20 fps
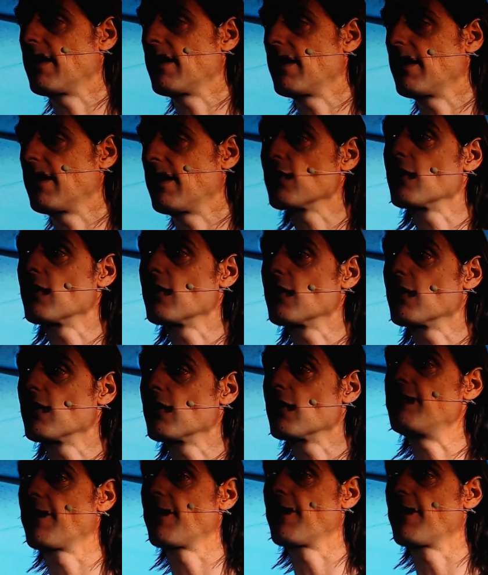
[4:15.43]
that not
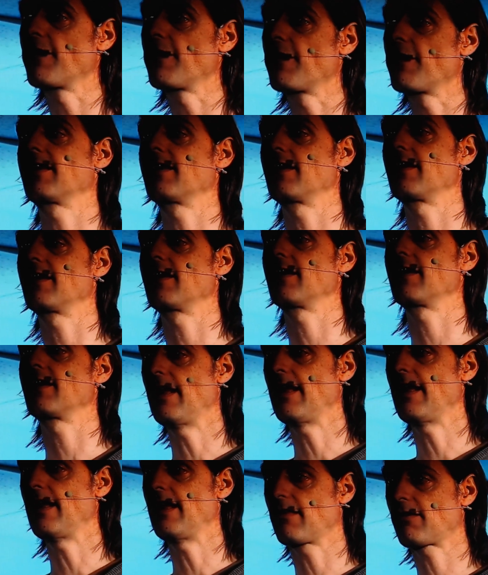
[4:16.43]
everything
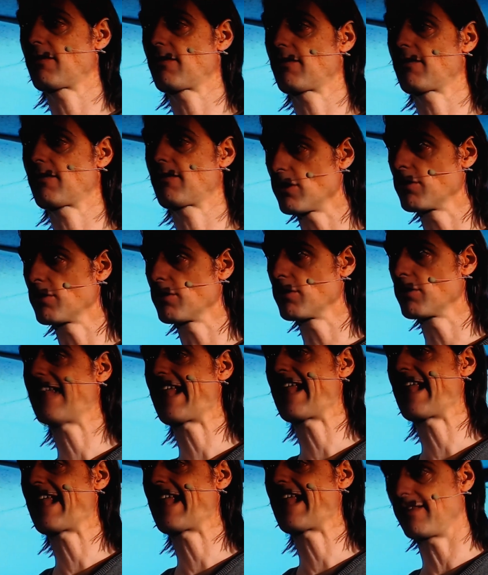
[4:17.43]
is soluble in
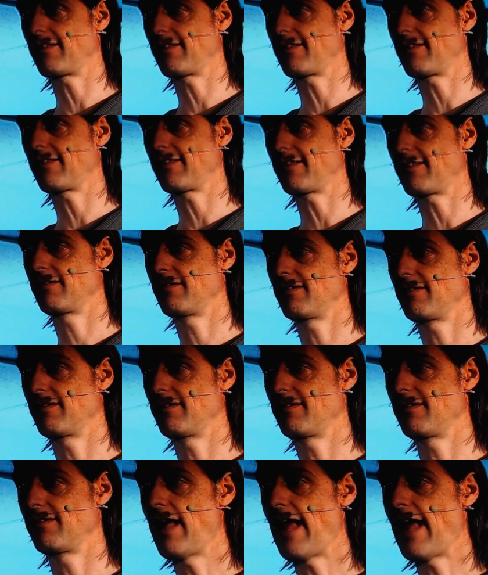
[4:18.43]
acids.
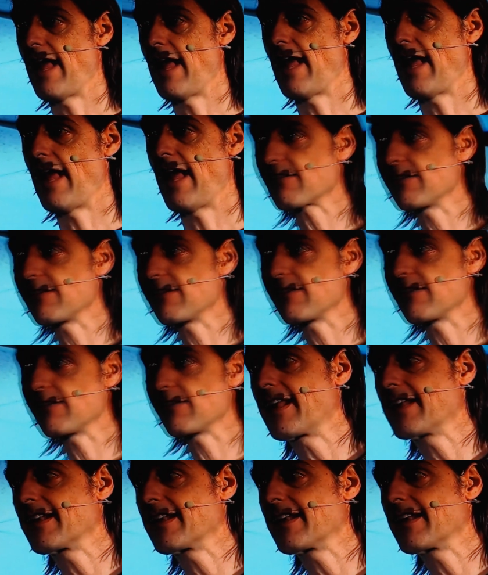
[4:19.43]
And actually the
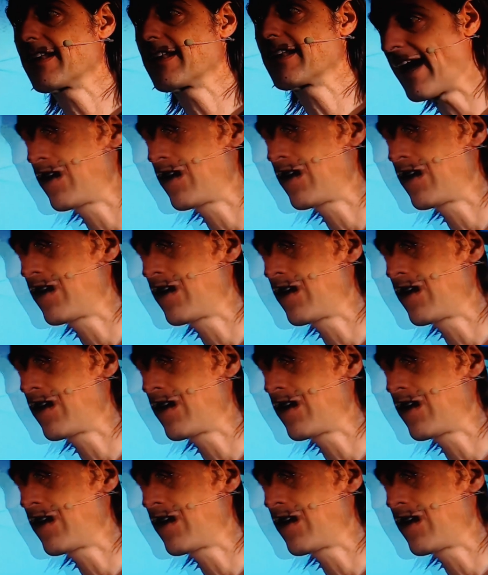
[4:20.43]
entire